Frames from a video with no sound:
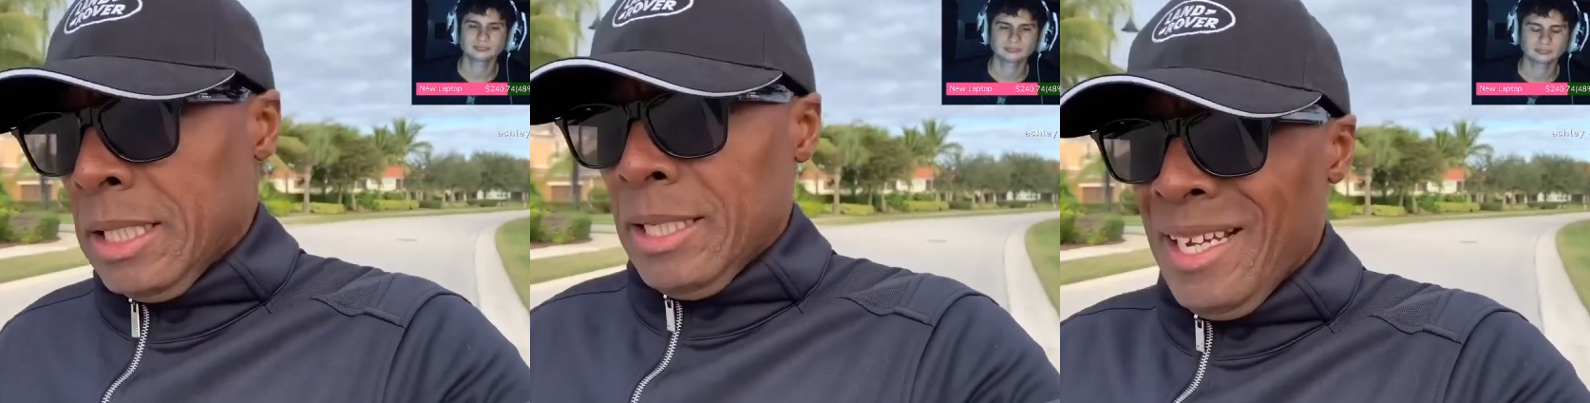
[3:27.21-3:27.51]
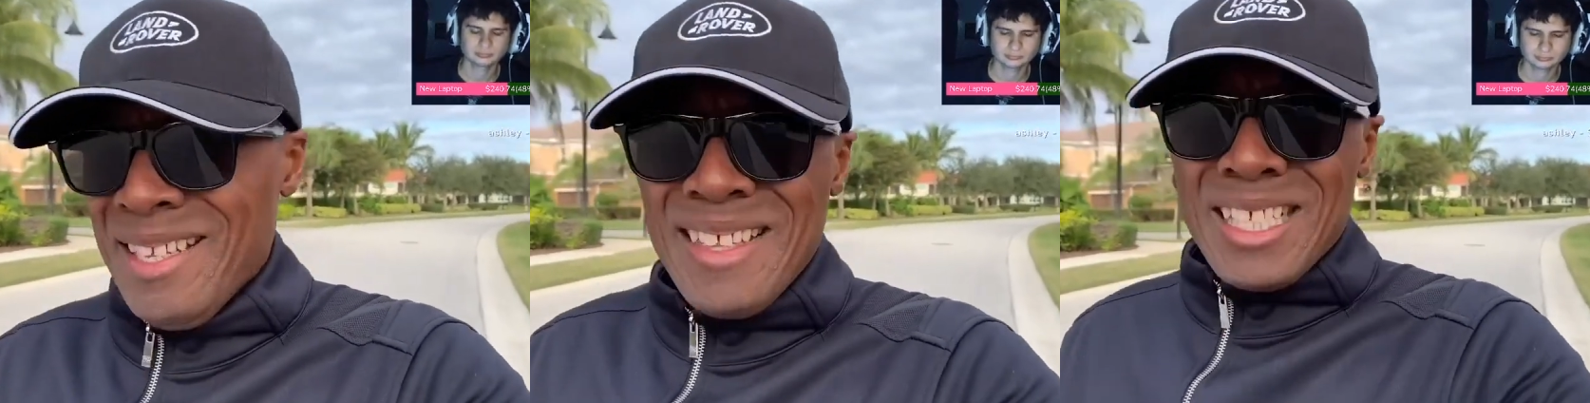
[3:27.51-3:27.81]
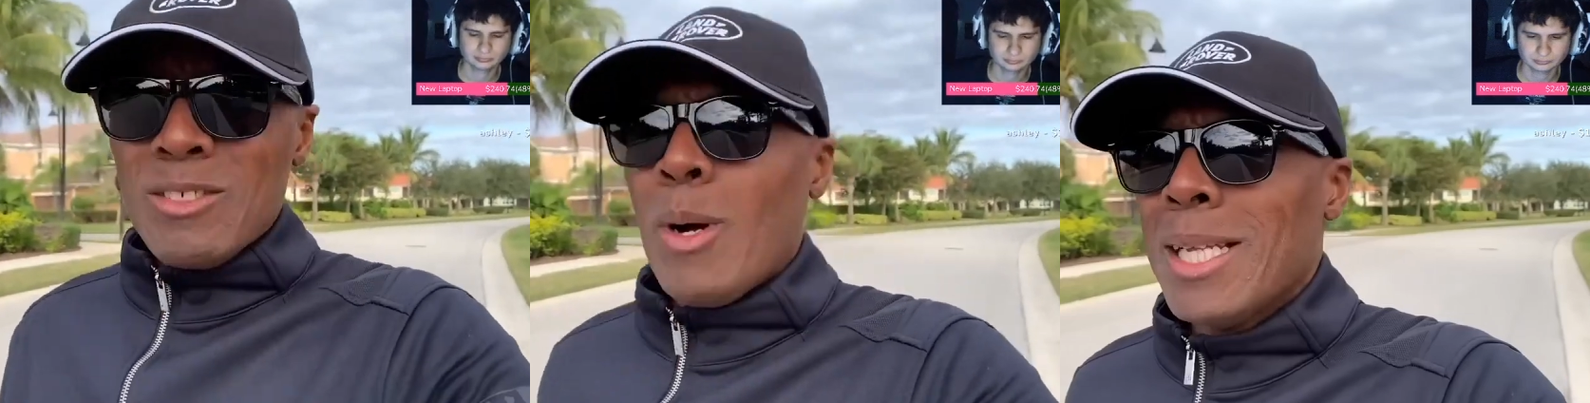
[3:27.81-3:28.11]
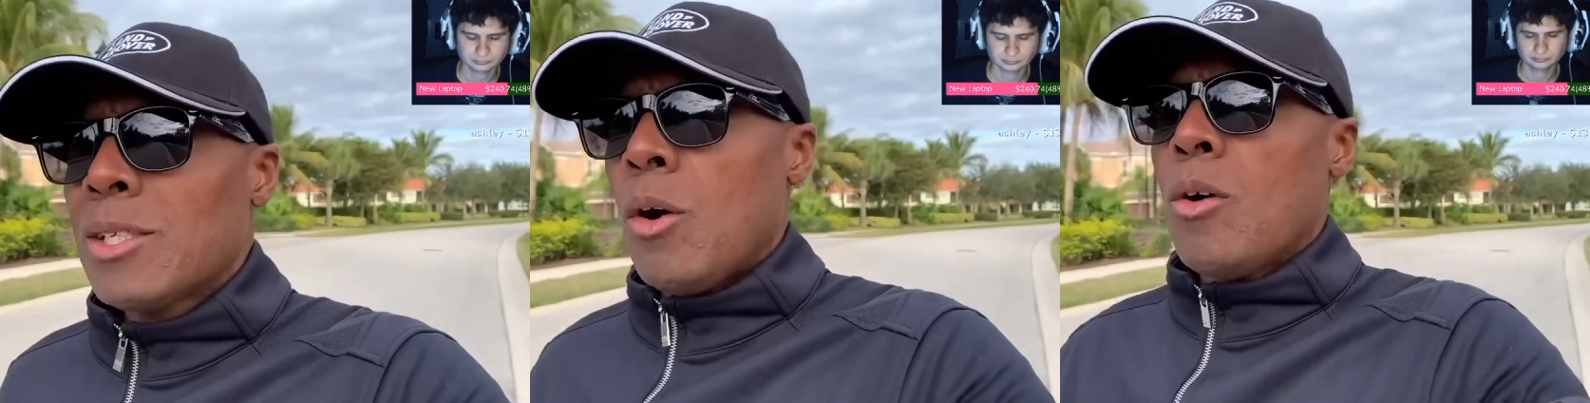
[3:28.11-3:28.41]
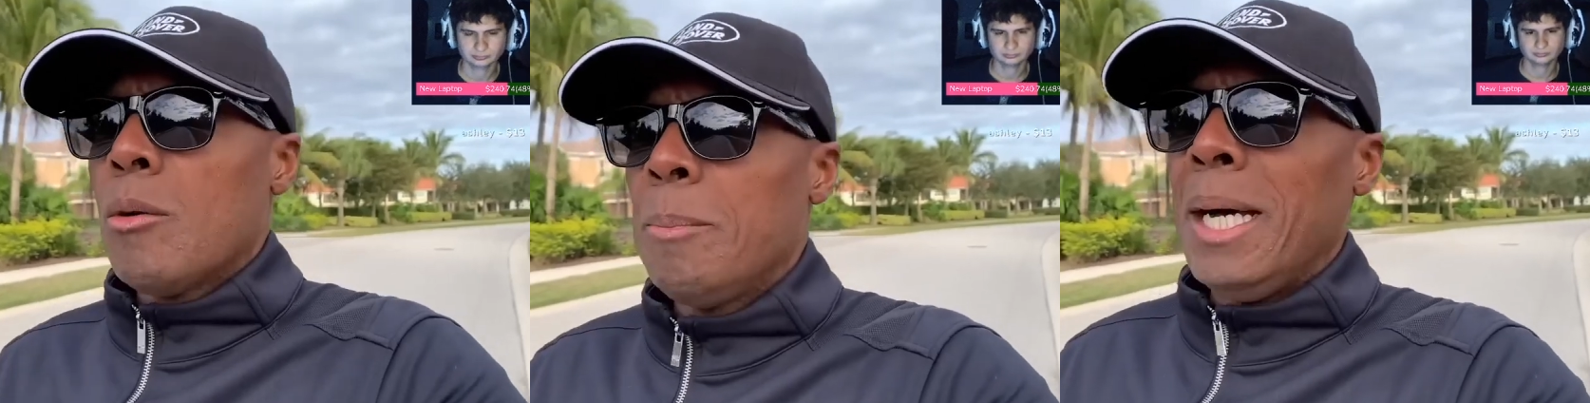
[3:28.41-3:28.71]
Speaker 1: And that's why I talk
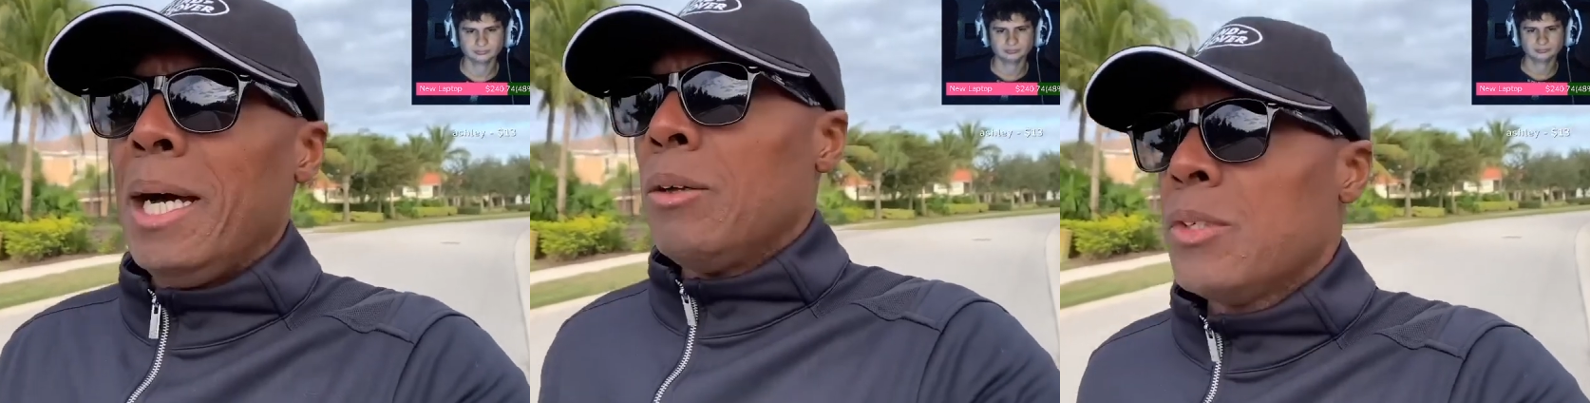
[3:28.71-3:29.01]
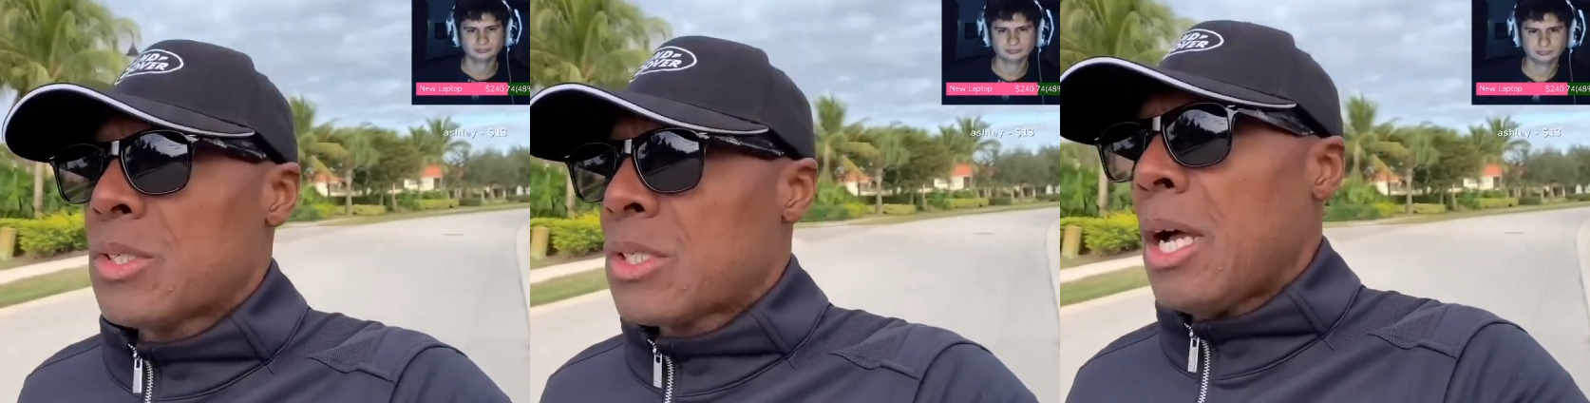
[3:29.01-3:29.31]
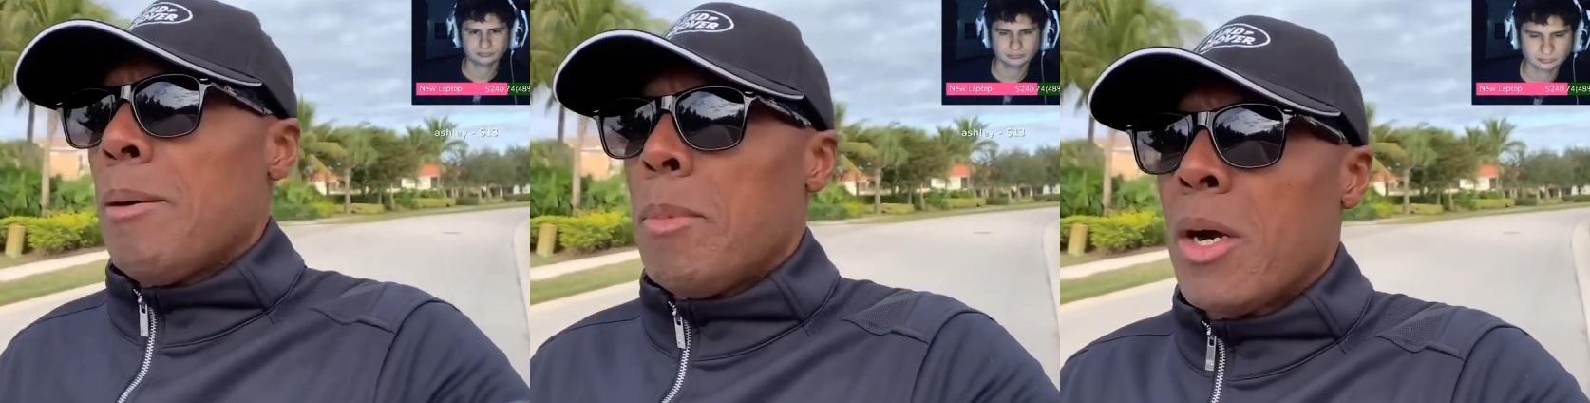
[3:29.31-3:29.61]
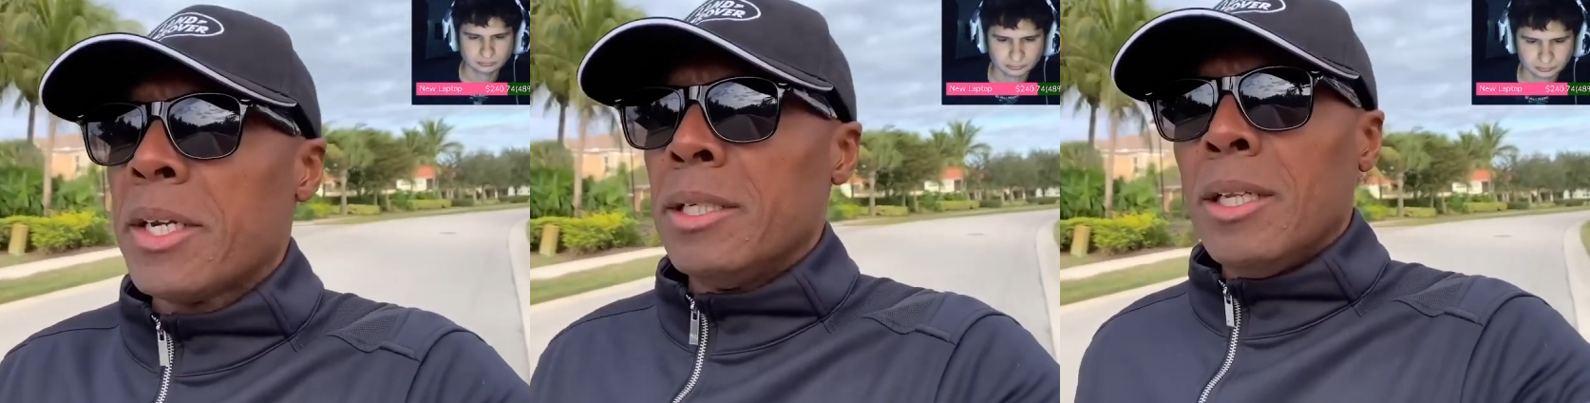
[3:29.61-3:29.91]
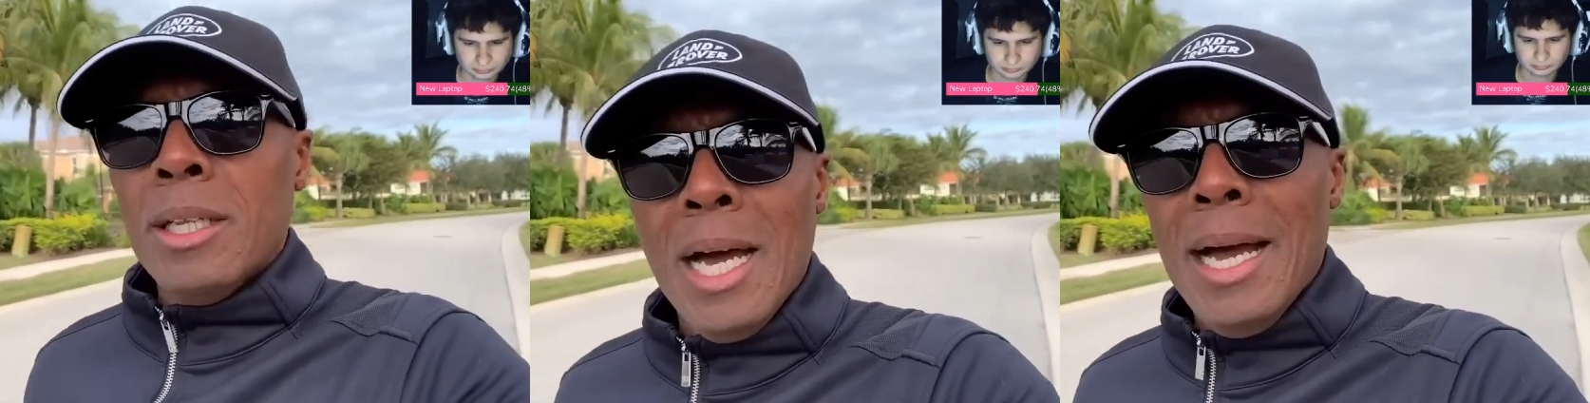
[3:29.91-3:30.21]
about the stock market a
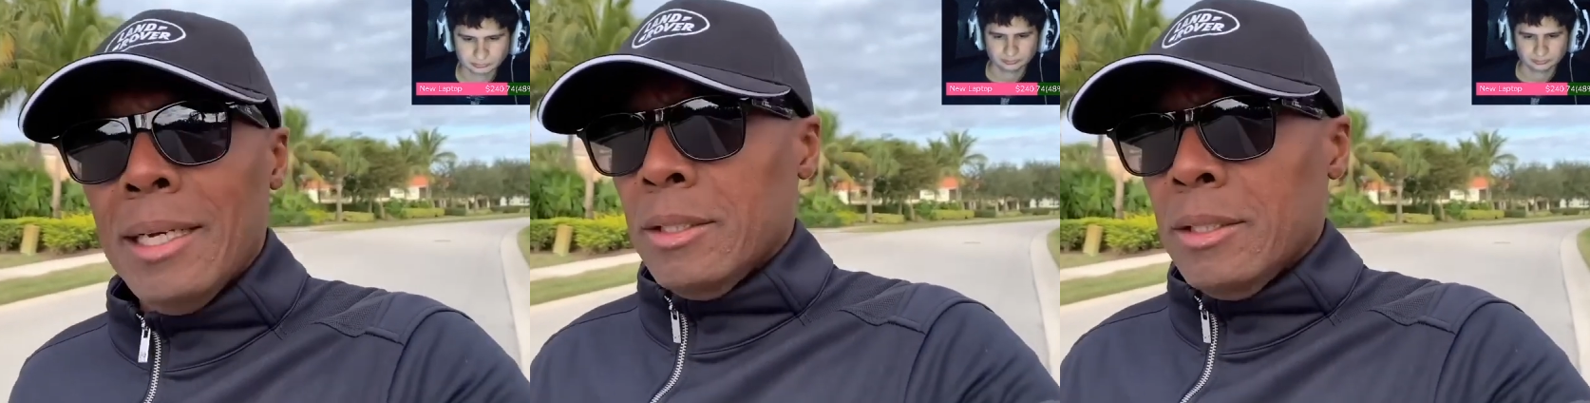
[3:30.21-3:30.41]
lot